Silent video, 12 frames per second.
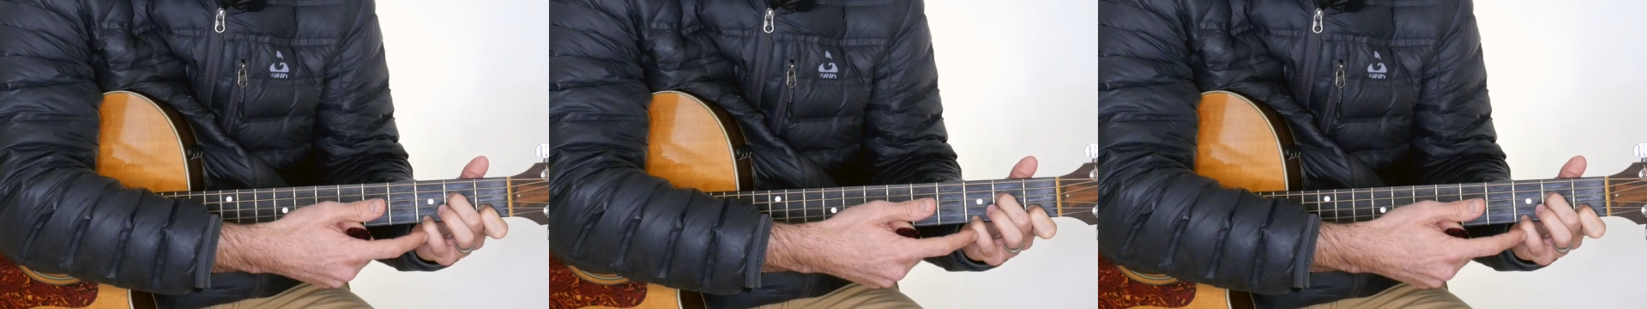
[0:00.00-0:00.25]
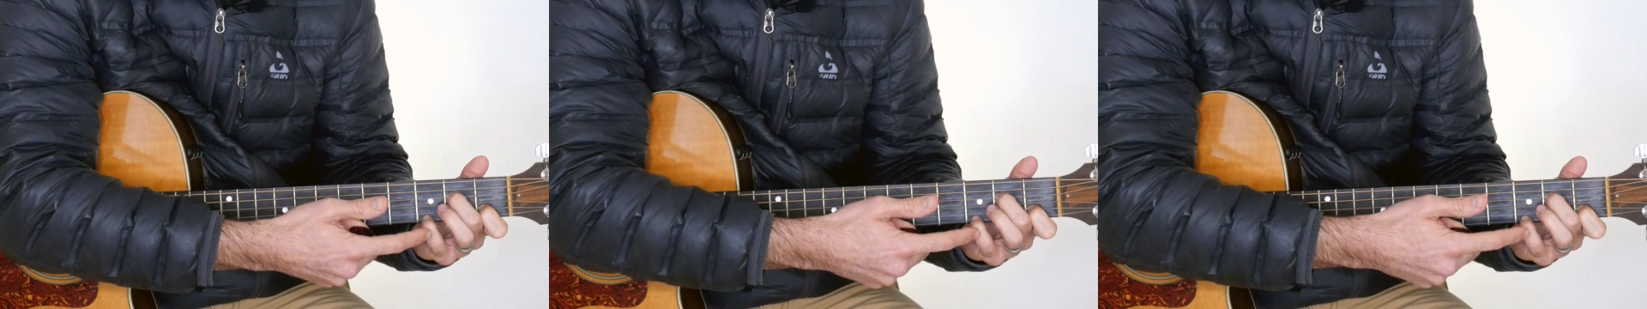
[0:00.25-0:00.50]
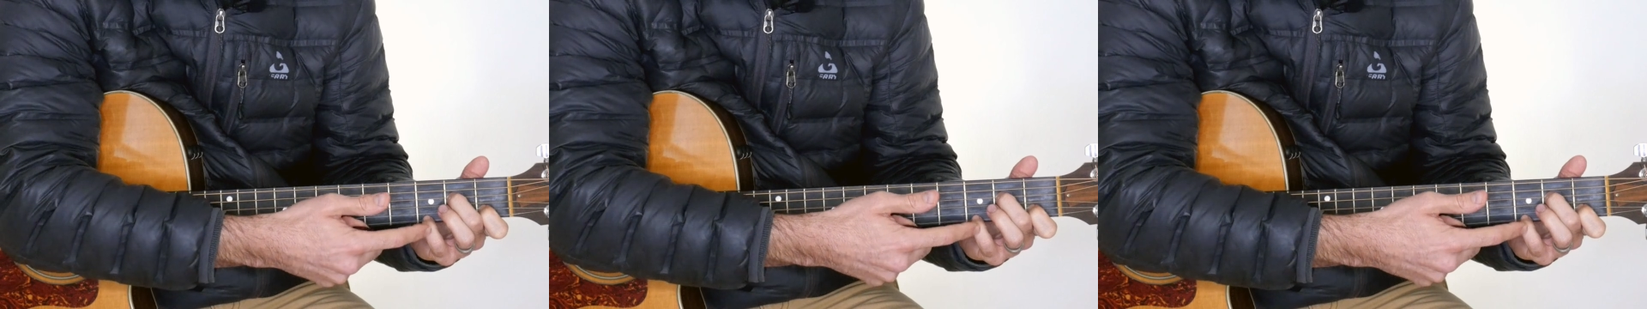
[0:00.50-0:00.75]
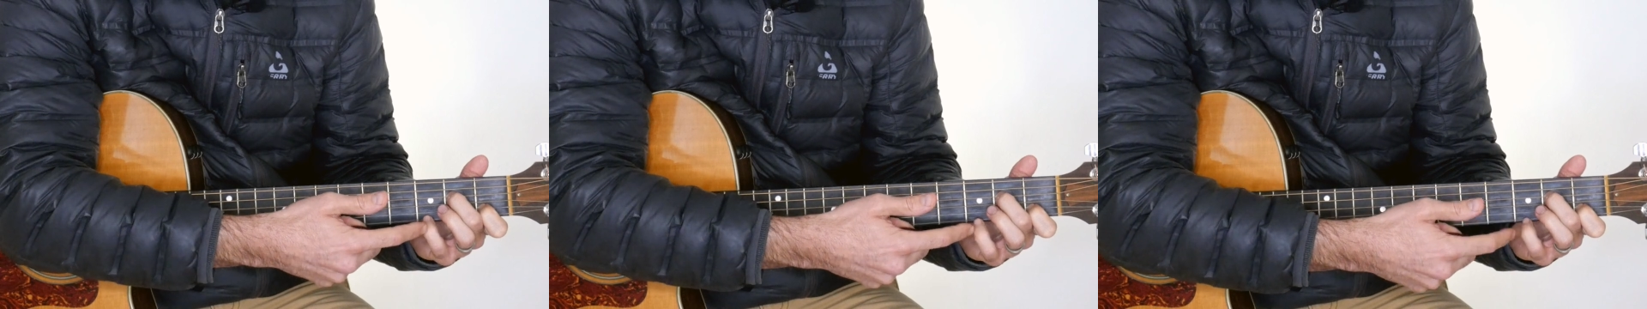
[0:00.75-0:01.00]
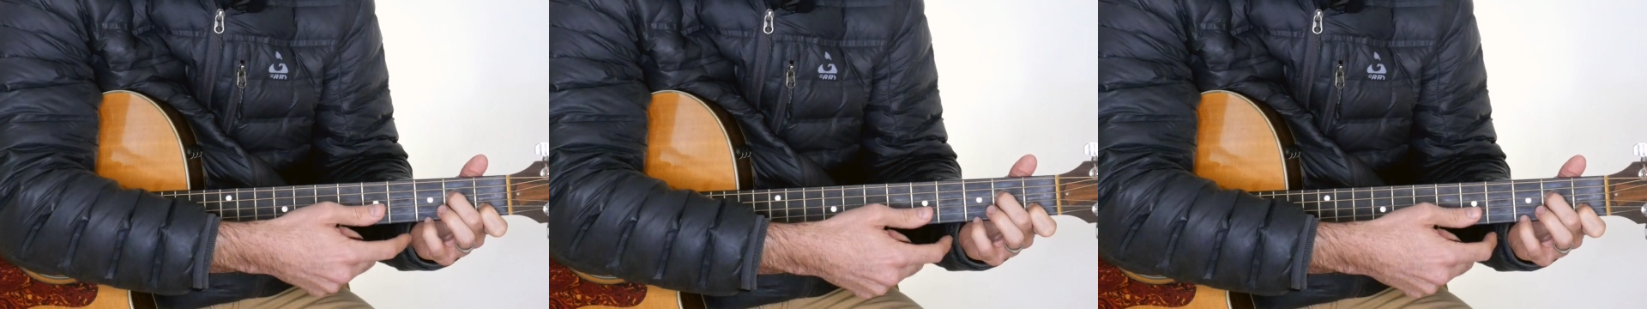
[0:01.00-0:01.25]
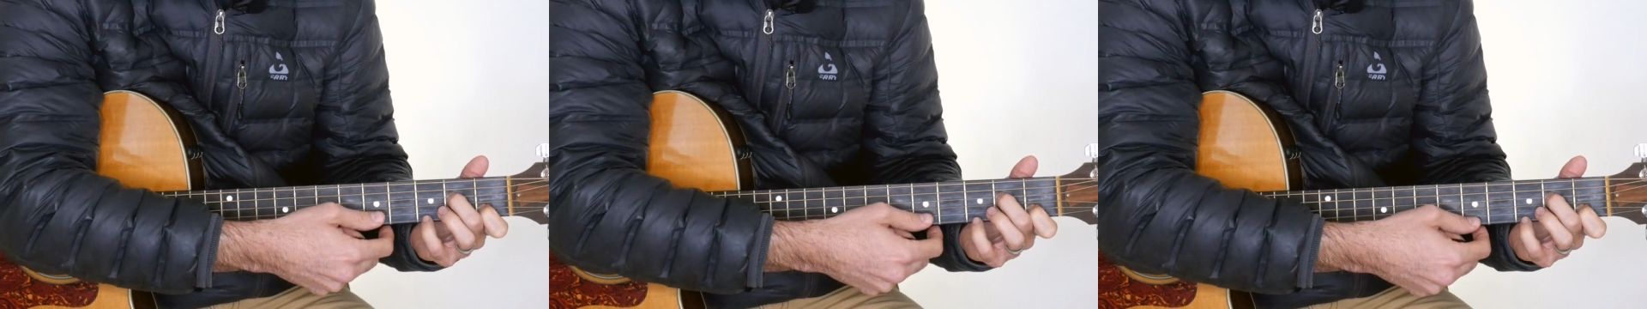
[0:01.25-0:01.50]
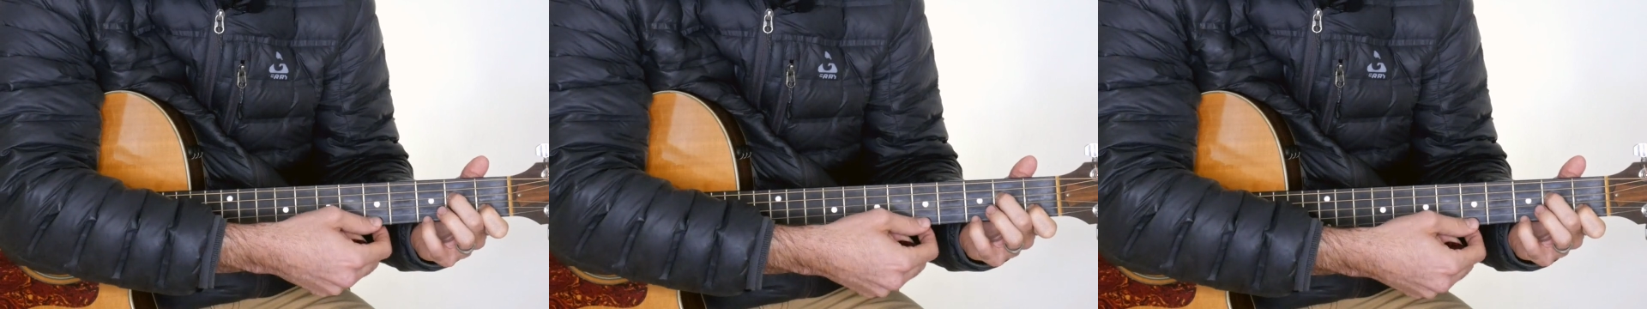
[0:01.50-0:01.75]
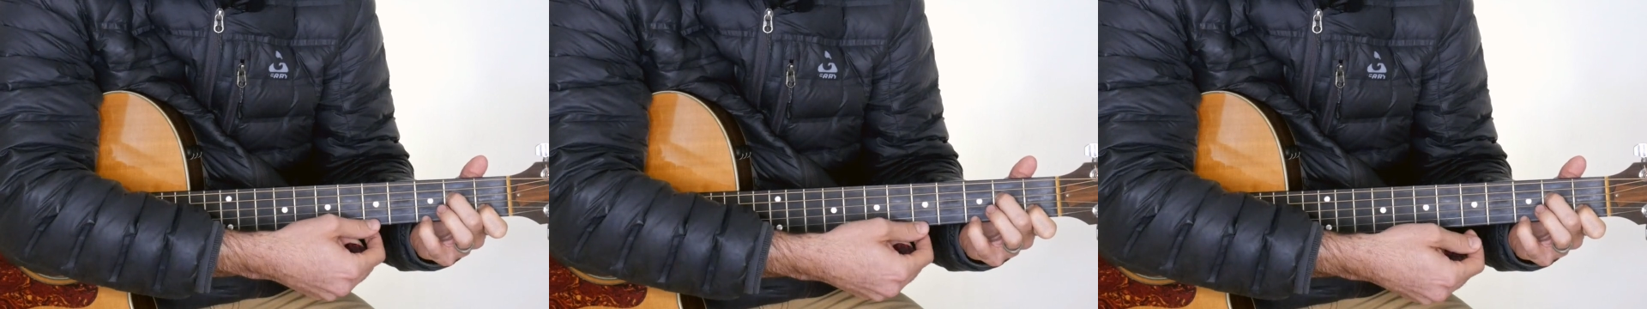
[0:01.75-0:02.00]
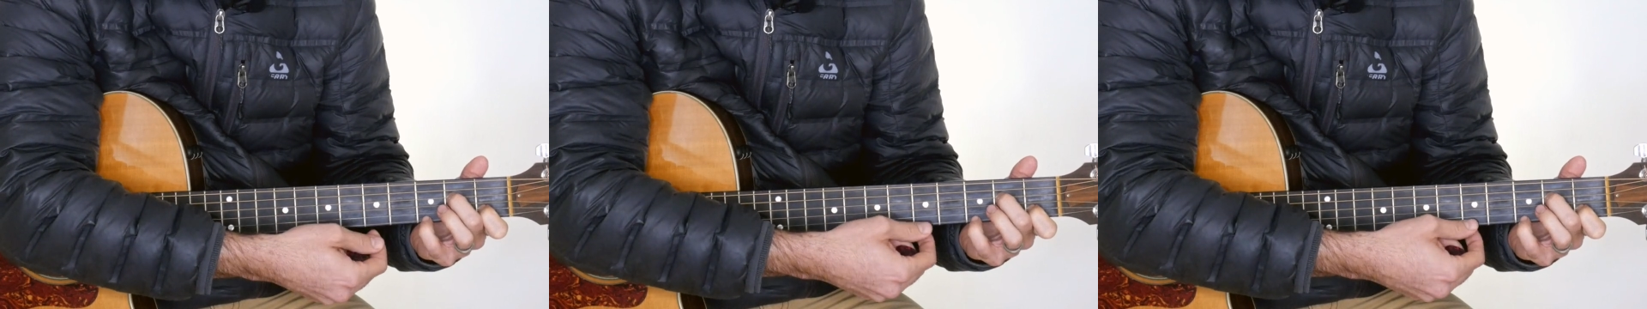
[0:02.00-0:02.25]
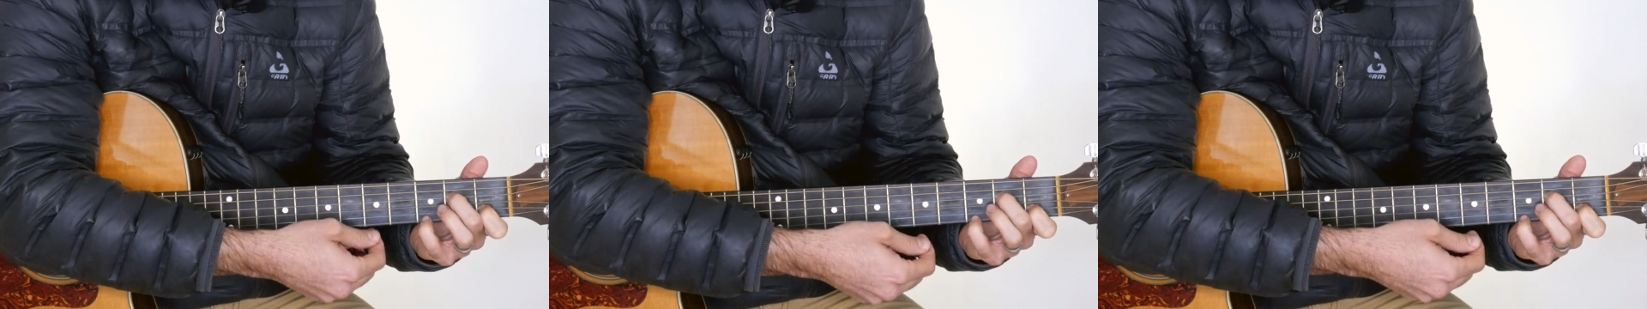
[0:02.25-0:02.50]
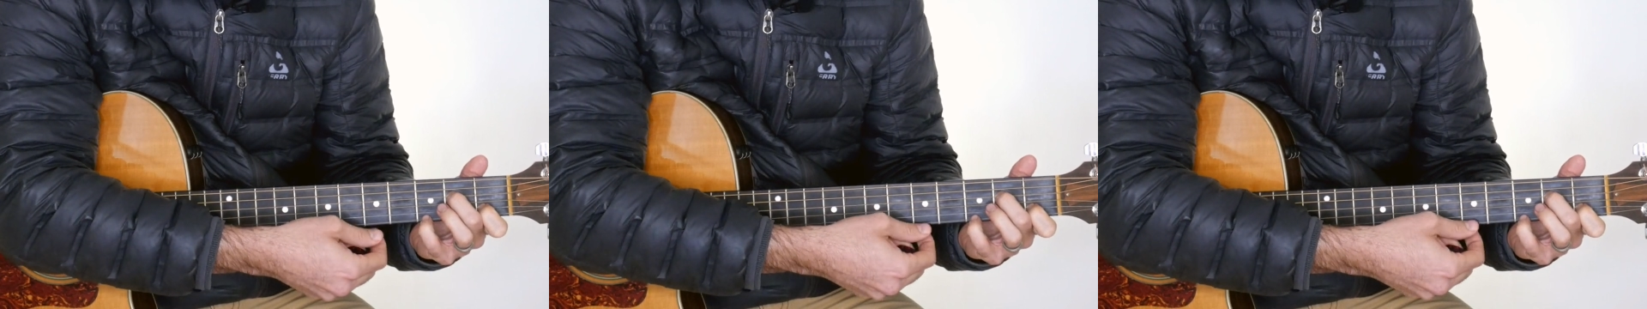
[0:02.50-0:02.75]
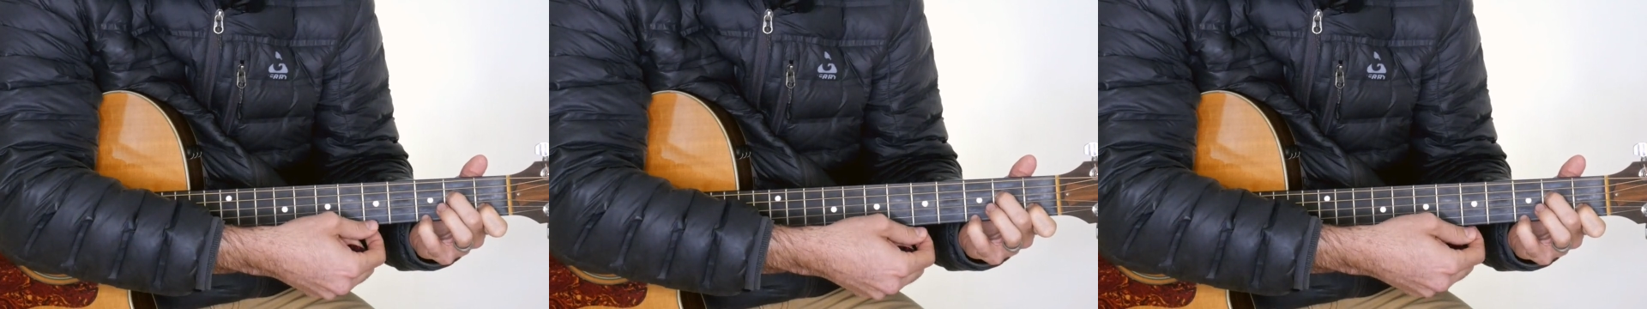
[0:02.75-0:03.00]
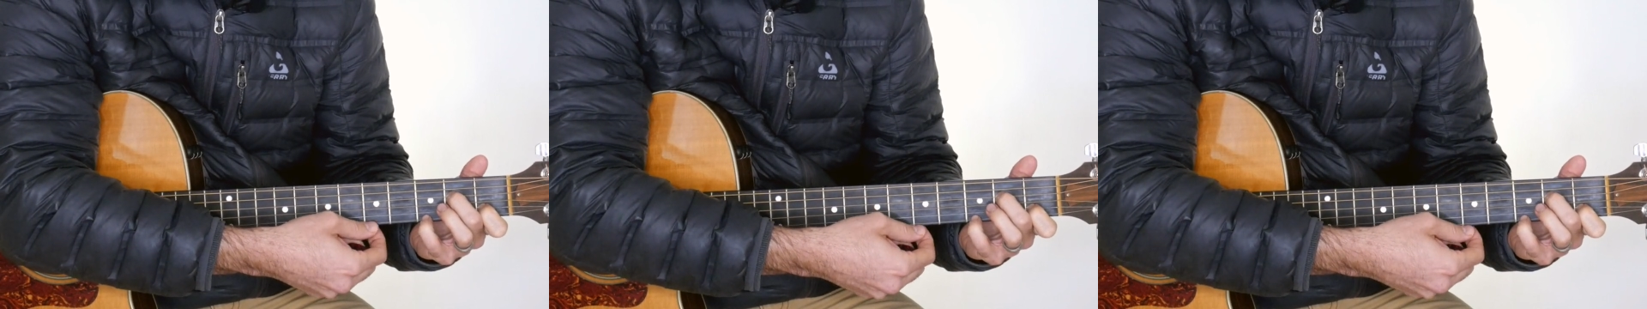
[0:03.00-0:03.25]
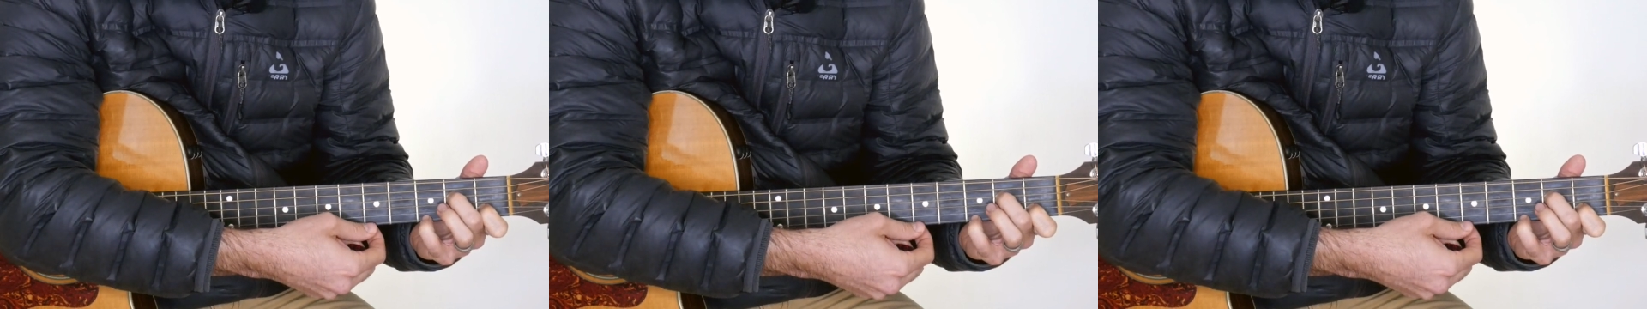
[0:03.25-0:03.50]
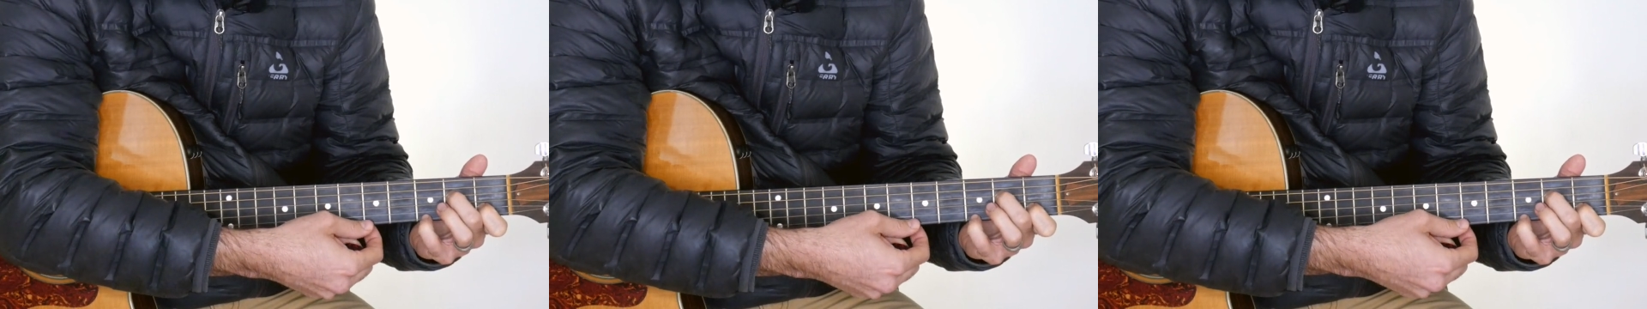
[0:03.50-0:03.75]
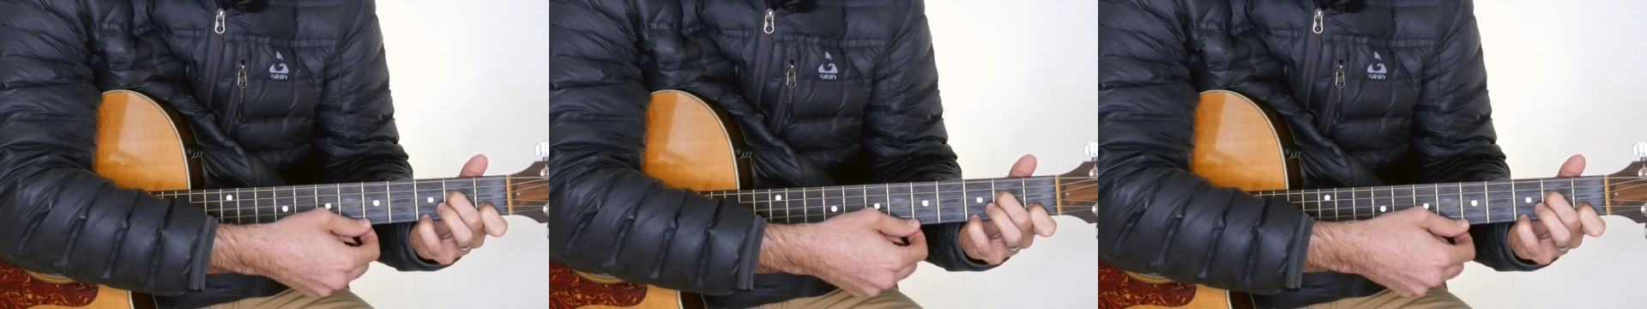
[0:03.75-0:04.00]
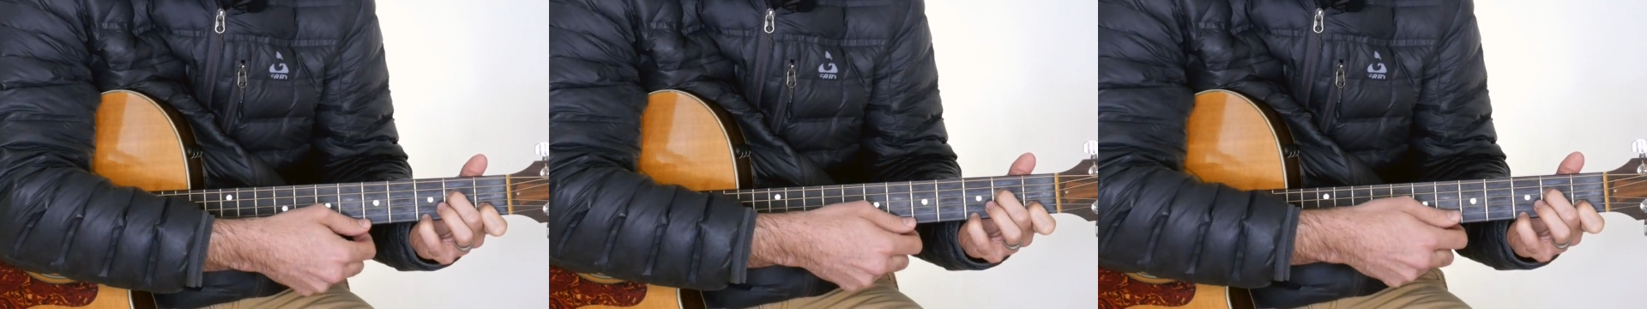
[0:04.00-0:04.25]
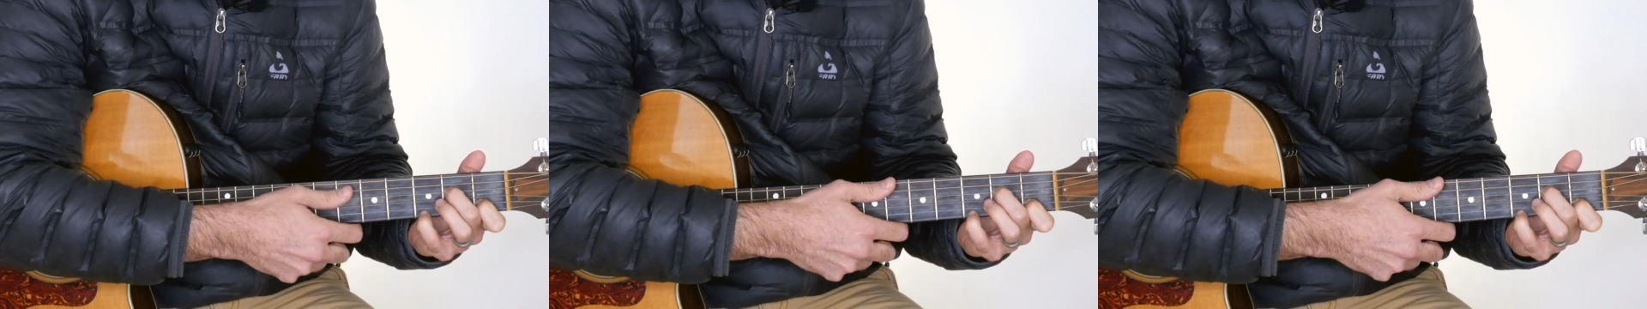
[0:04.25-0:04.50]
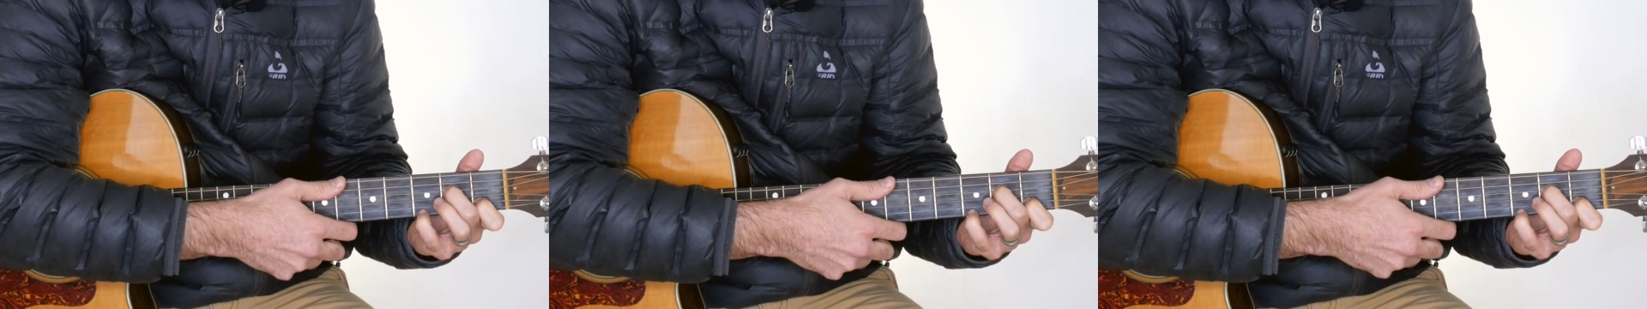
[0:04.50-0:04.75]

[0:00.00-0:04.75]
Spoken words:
No face is visible, so there are no lips to read.